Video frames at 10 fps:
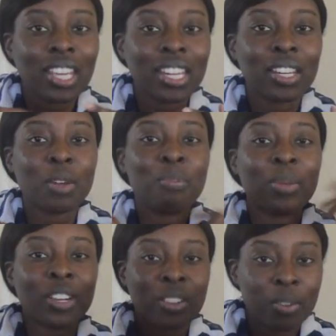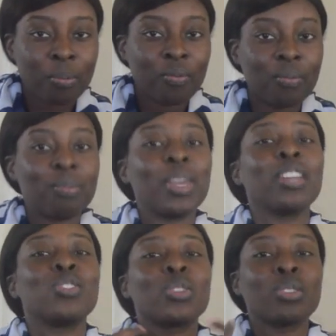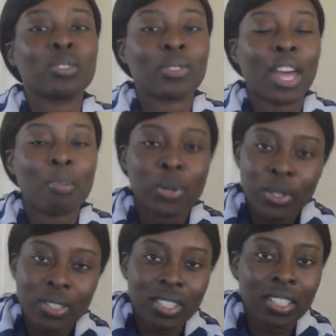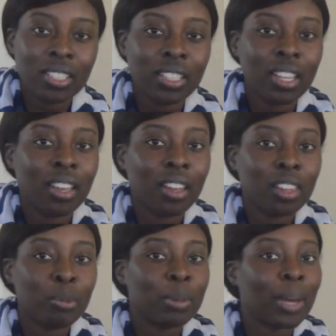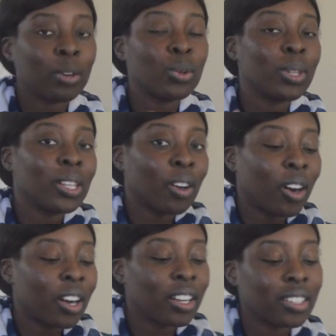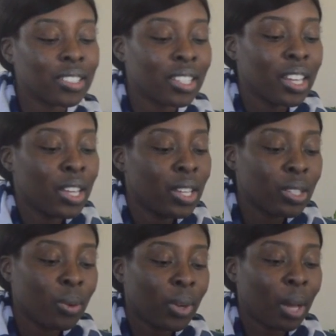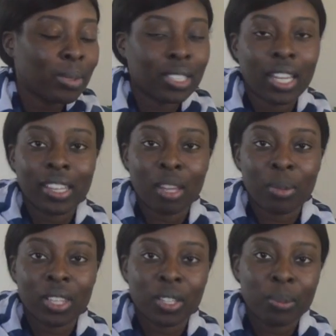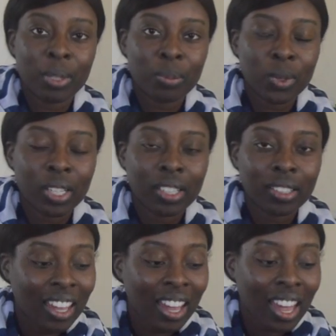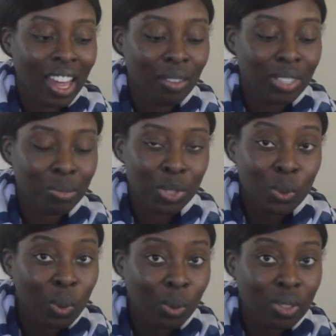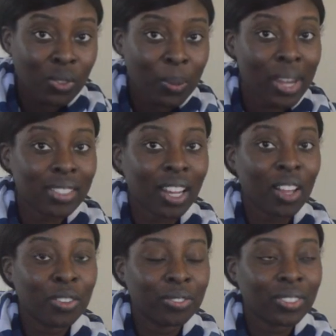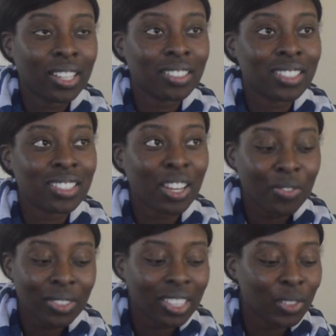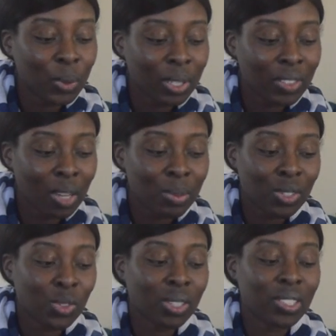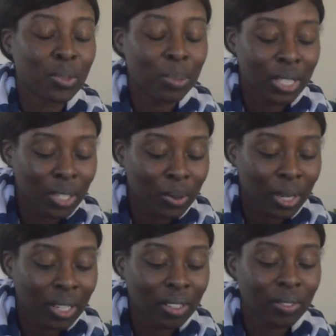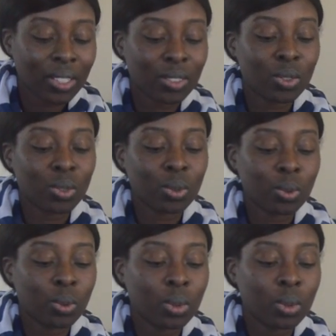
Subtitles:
get a better picture of that person, a little bit about who they are, and you come to like them a little bit more. I have some new goals for myself, and definitely one of them is just to be creative and to